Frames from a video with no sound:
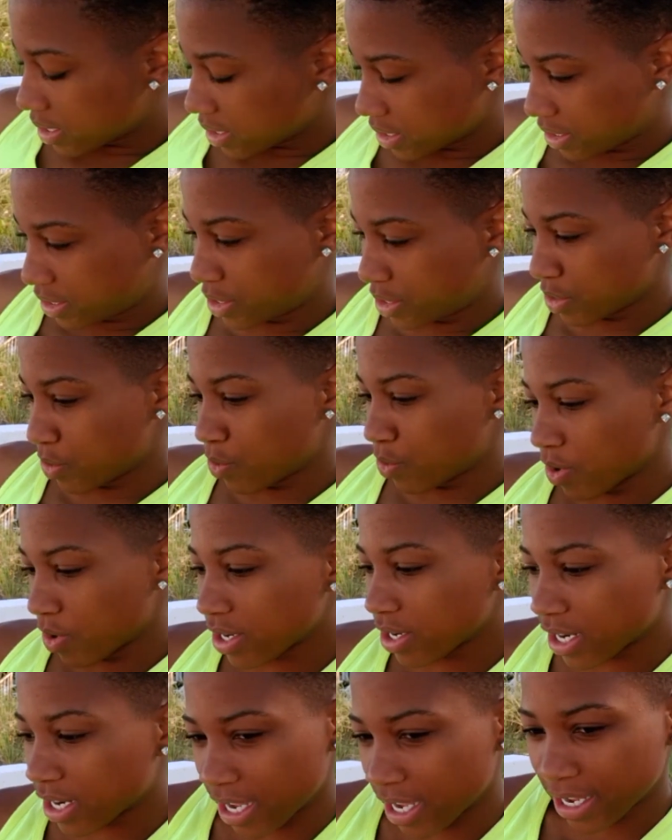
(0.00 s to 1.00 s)
Until
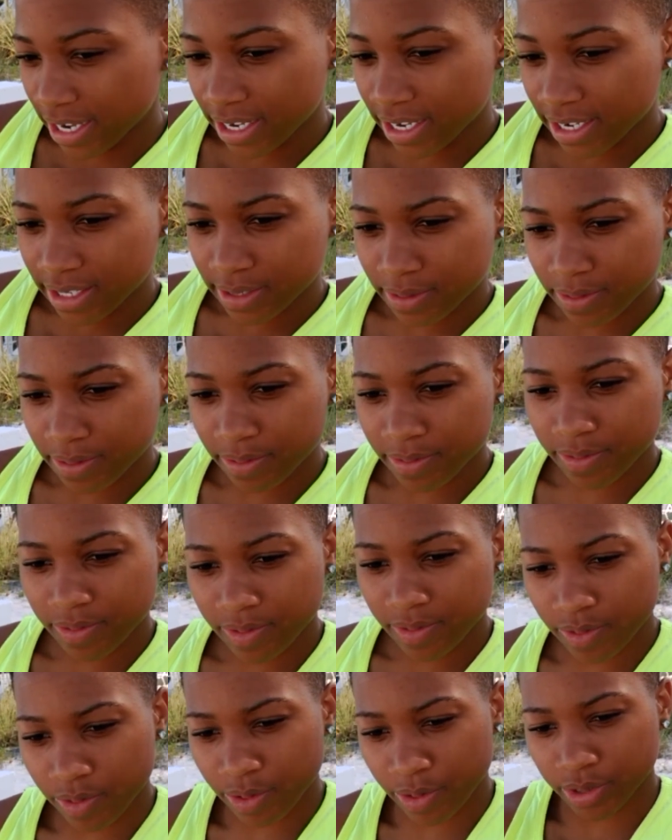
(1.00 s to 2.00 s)
one night,
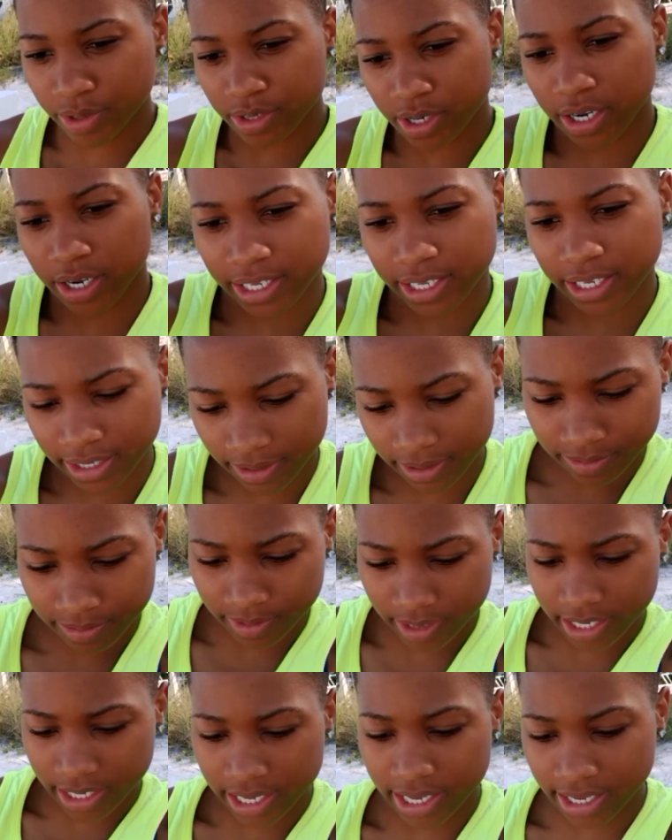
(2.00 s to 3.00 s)
we were talking,
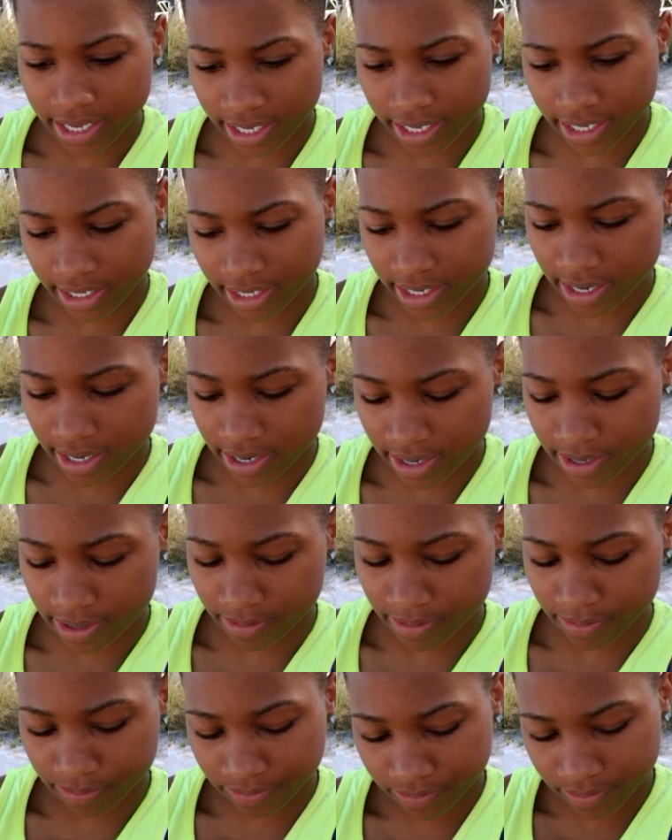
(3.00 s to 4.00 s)

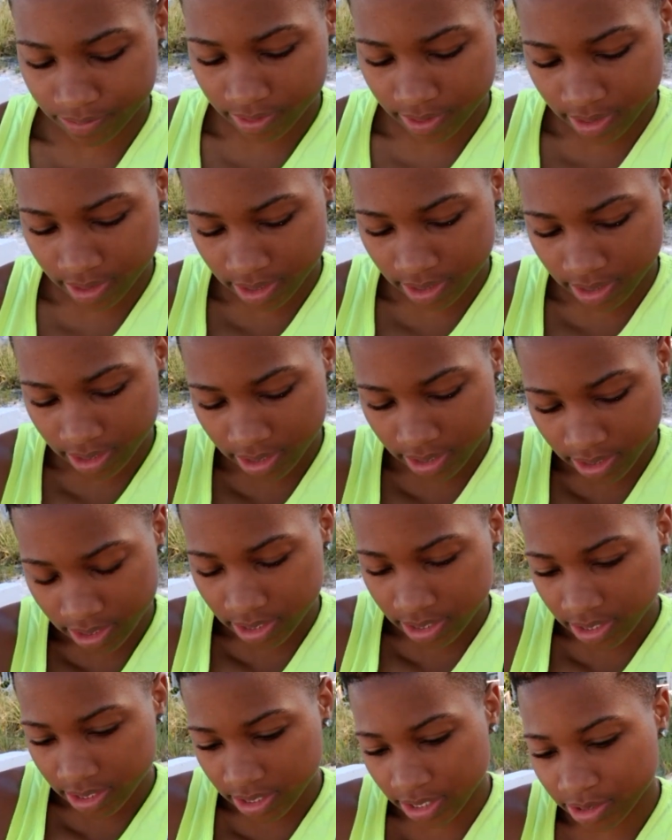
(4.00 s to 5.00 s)
and
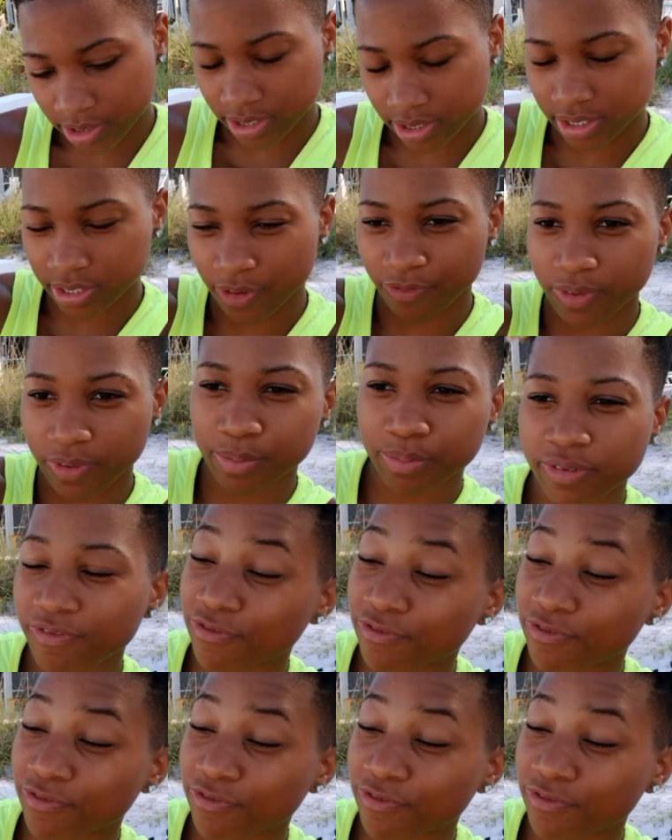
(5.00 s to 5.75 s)
this is November